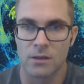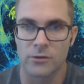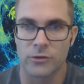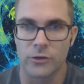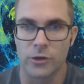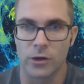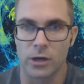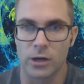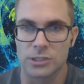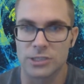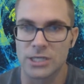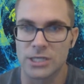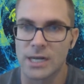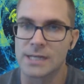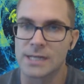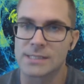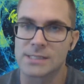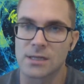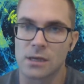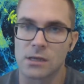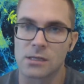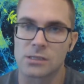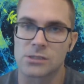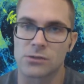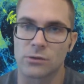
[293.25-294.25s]
New York Giants
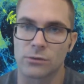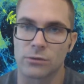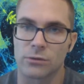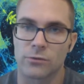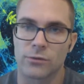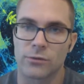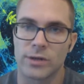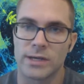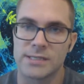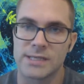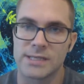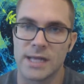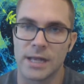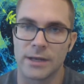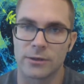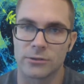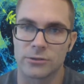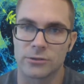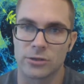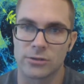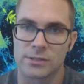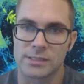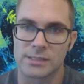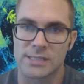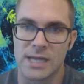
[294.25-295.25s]
also three Daniel
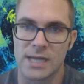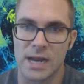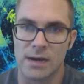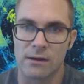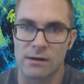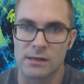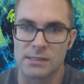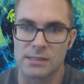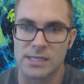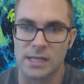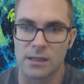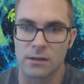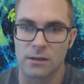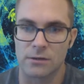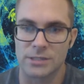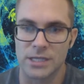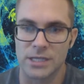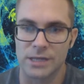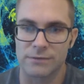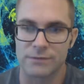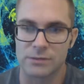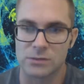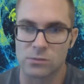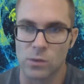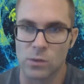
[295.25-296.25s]
Jones, Tyrod Taylor,
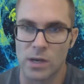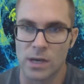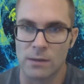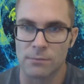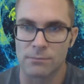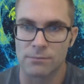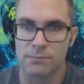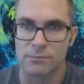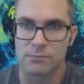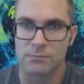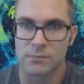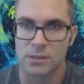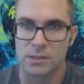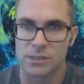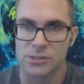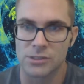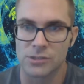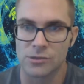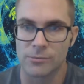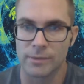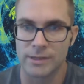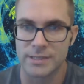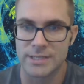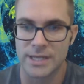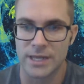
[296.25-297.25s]
Davis Webb,
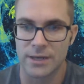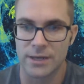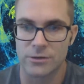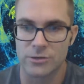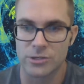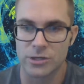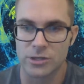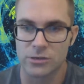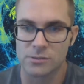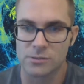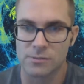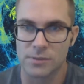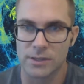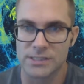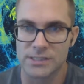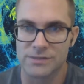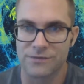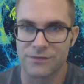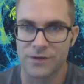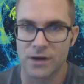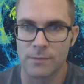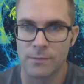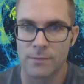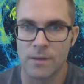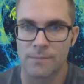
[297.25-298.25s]
assuming Daniel Jones plays a
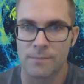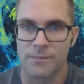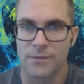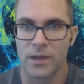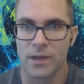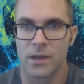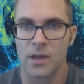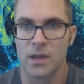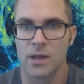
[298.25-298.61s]
fair amount.